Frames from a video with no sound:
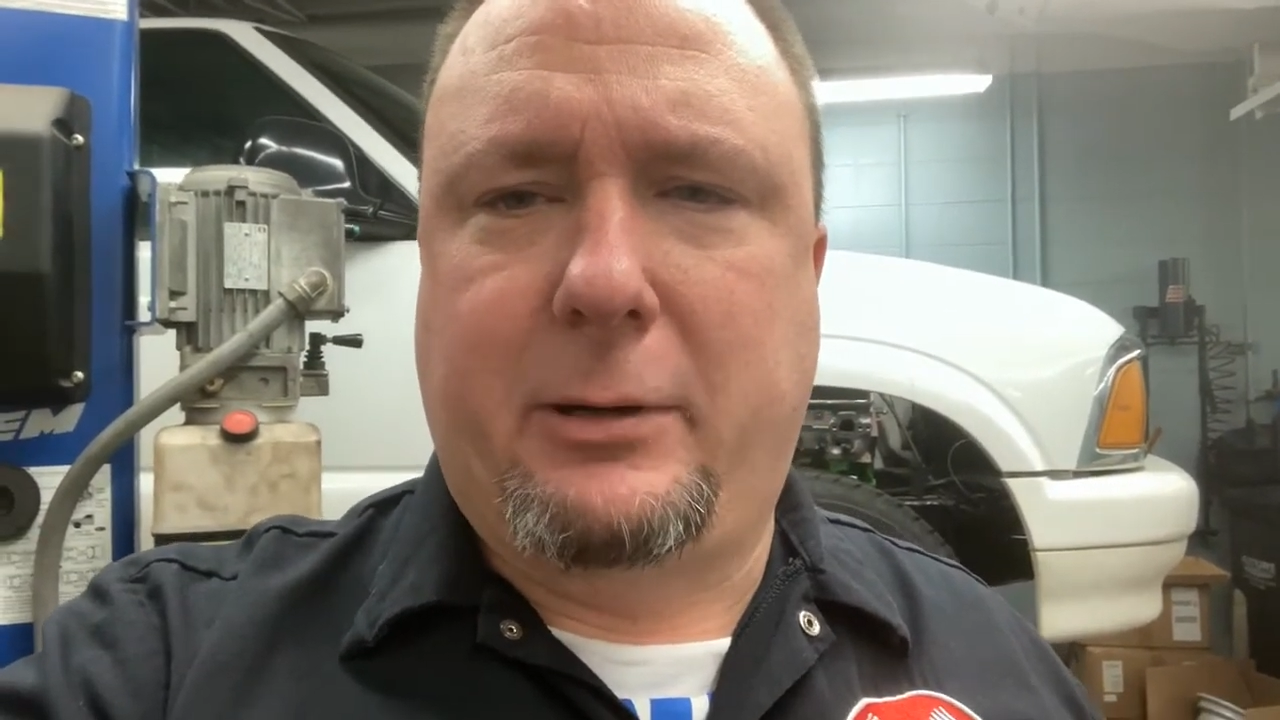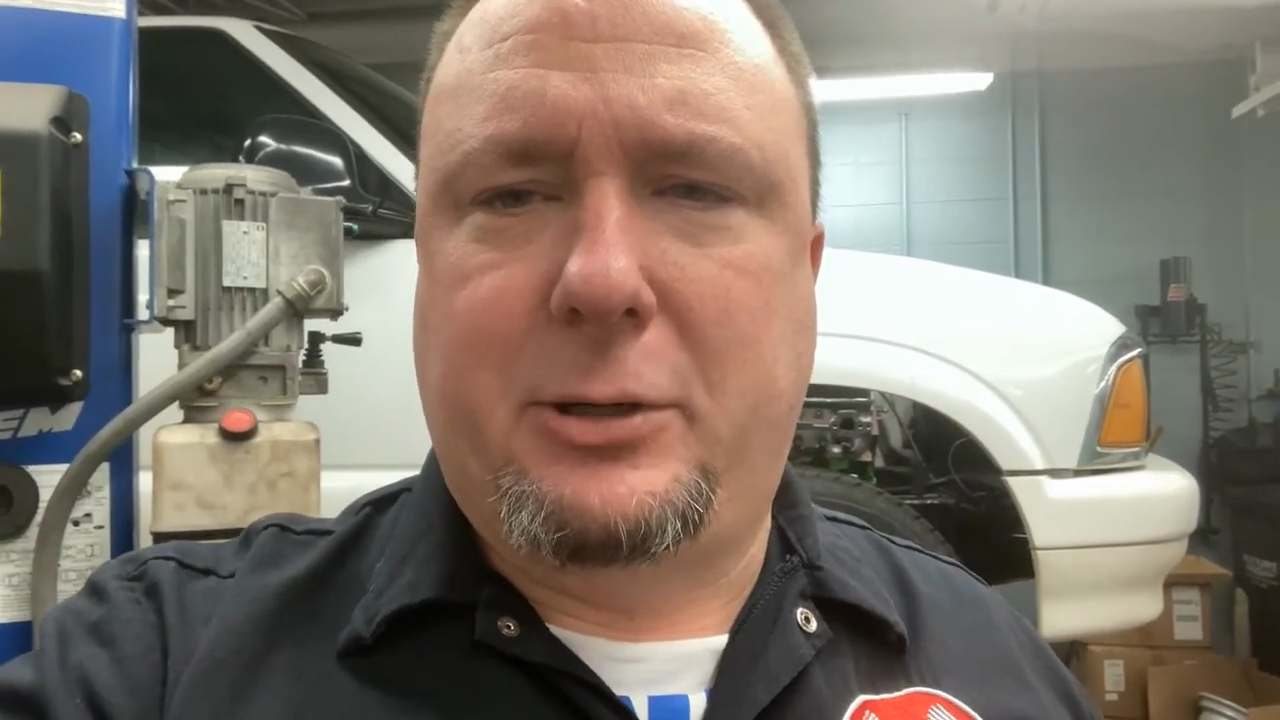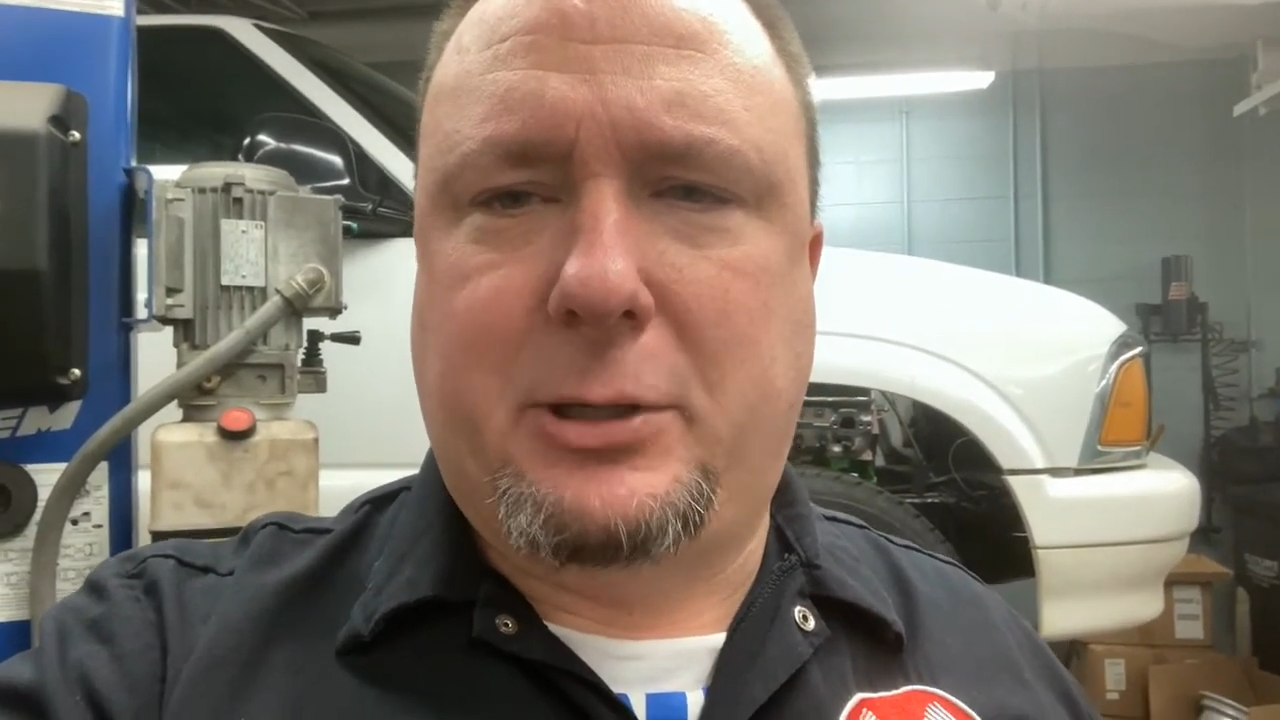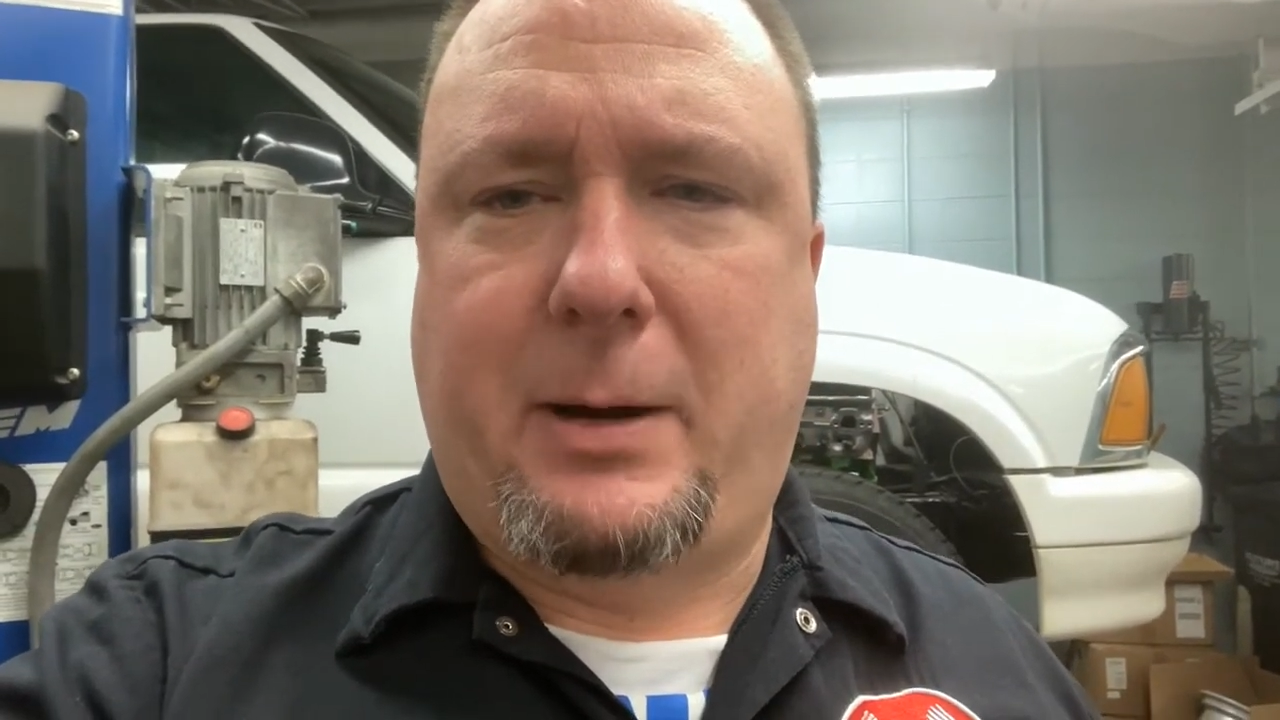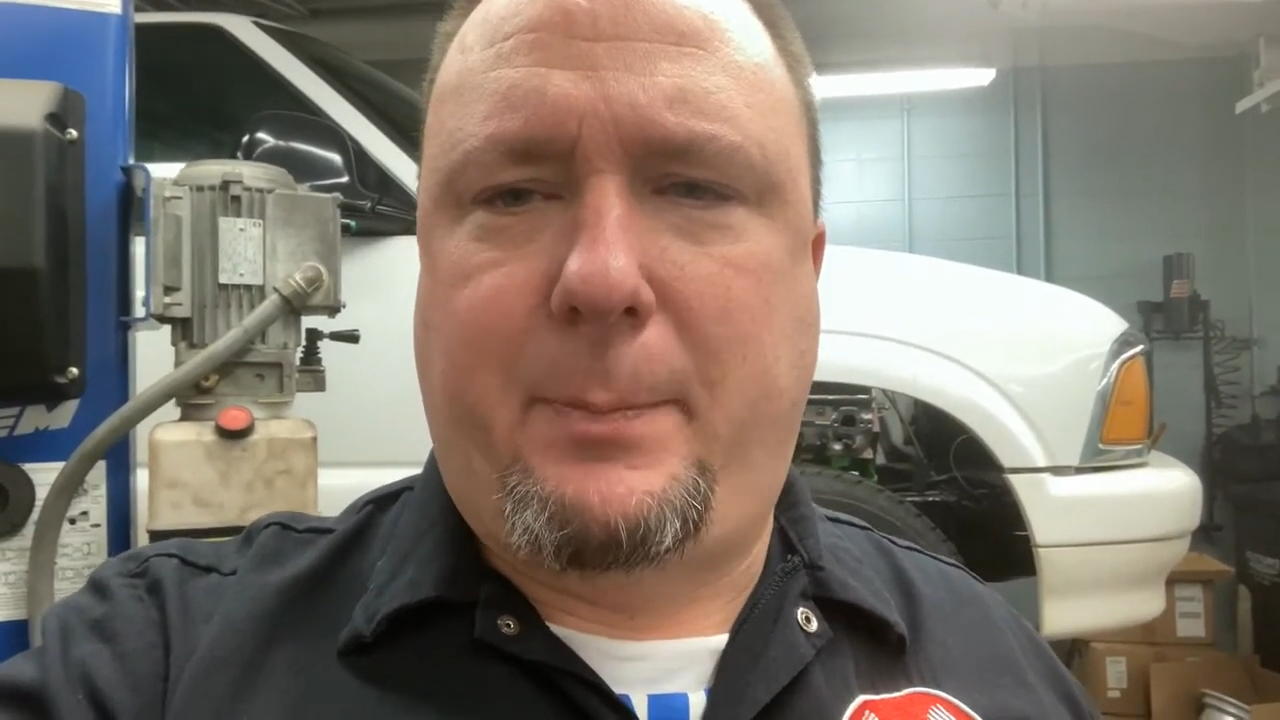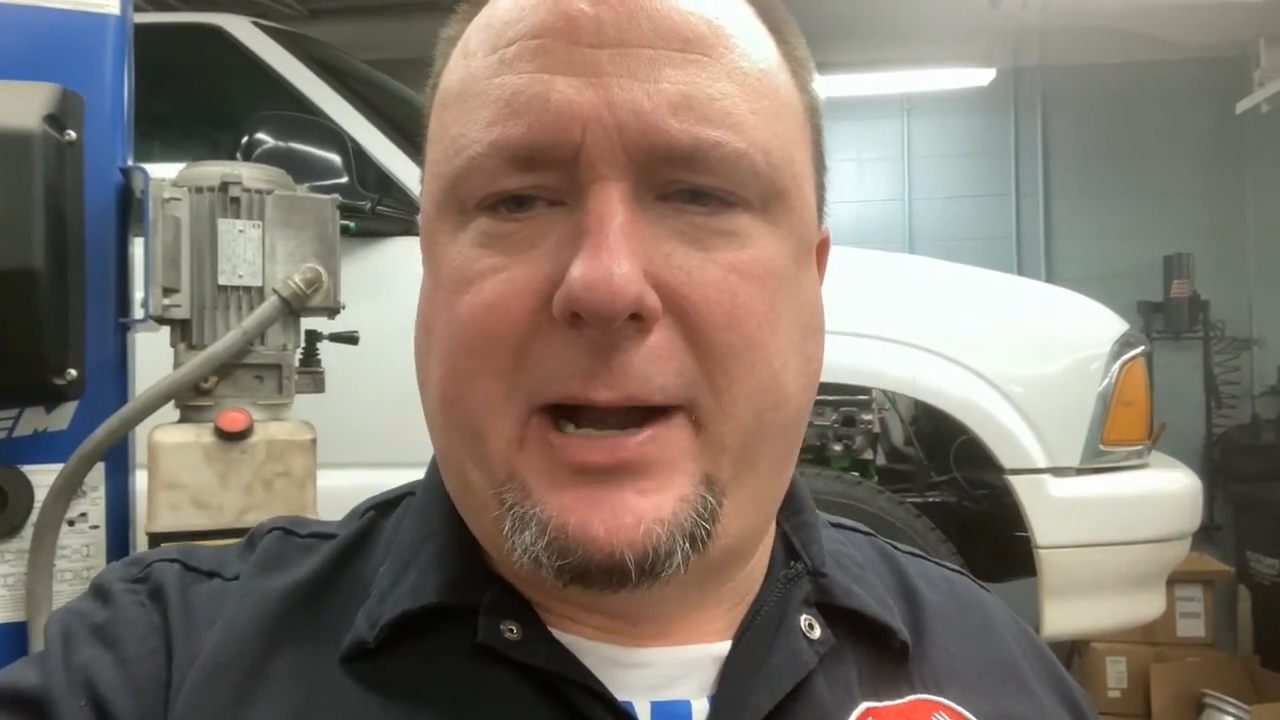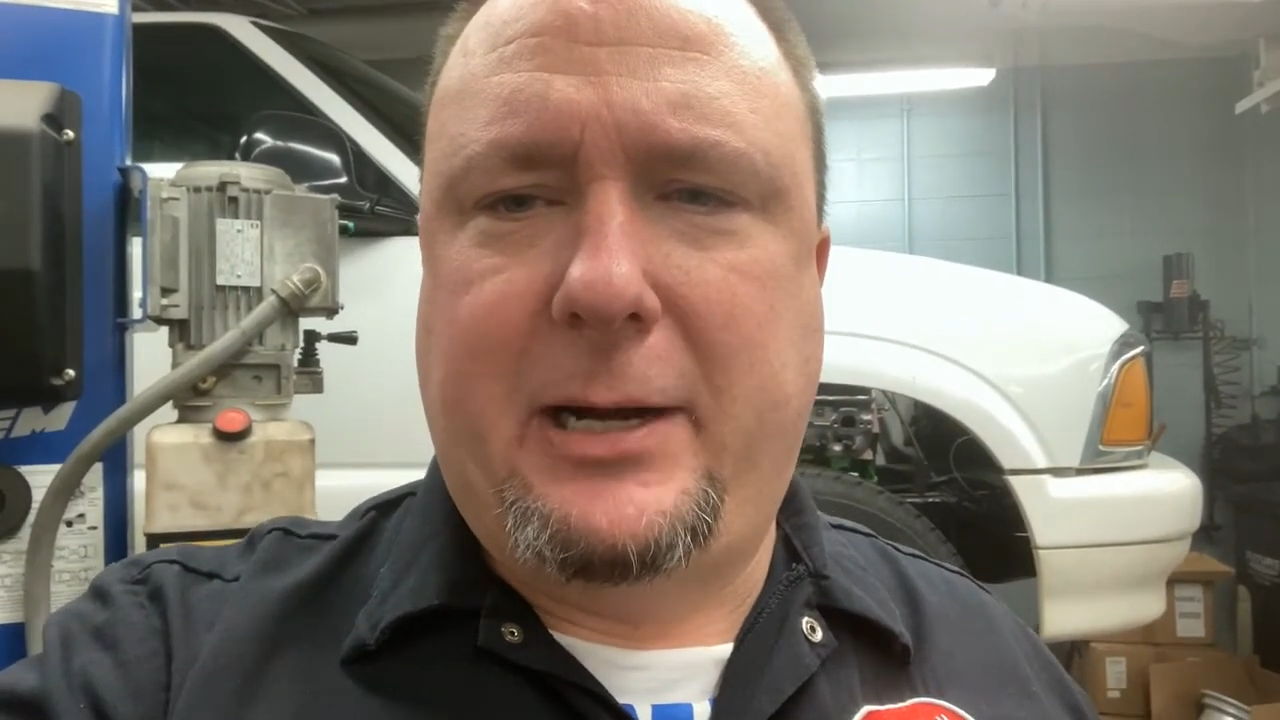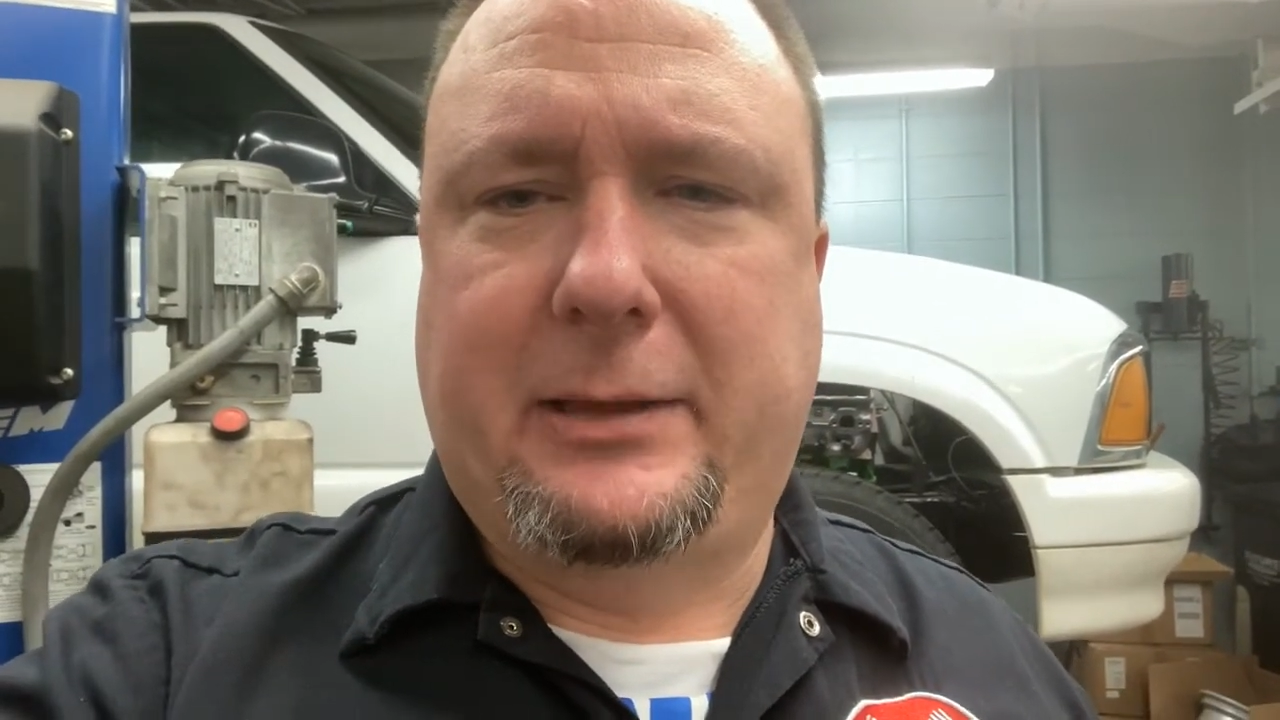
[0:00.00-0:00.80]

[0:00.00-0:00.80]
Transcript: going to try to paint